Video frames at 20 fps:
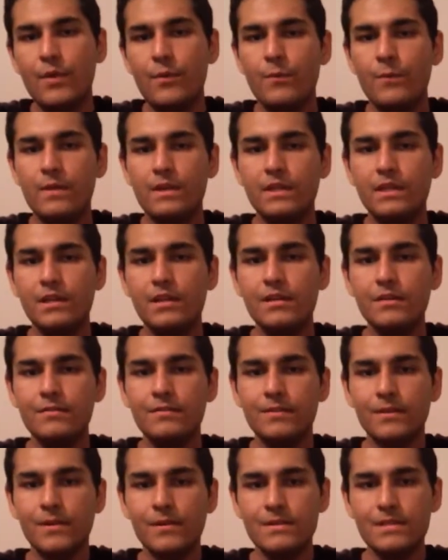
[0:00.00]
When current
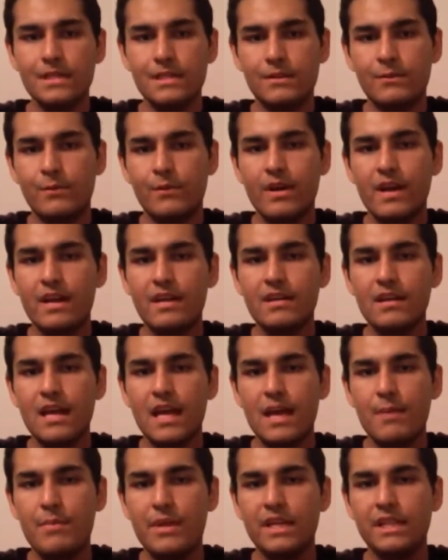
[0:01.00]
flows in a wire,
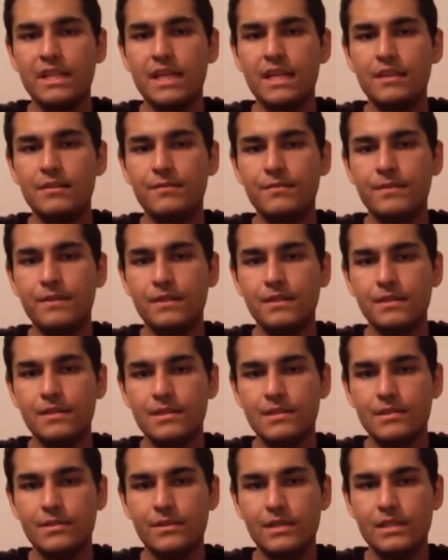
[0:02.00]
a magnetic field
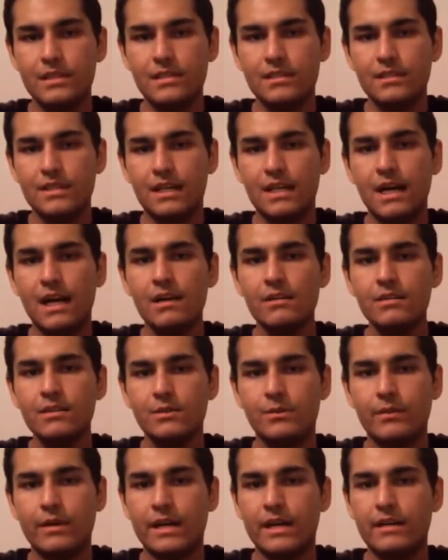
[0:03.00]
is created around
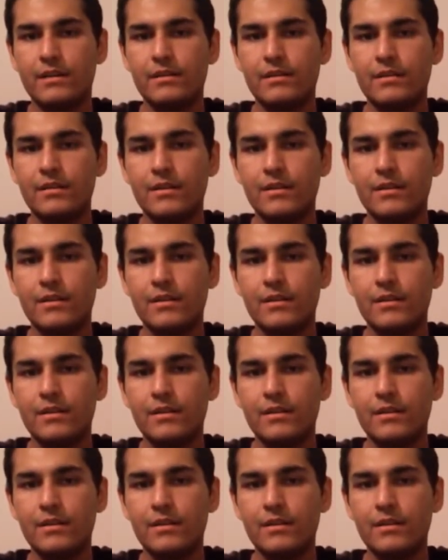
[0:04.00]
the wire.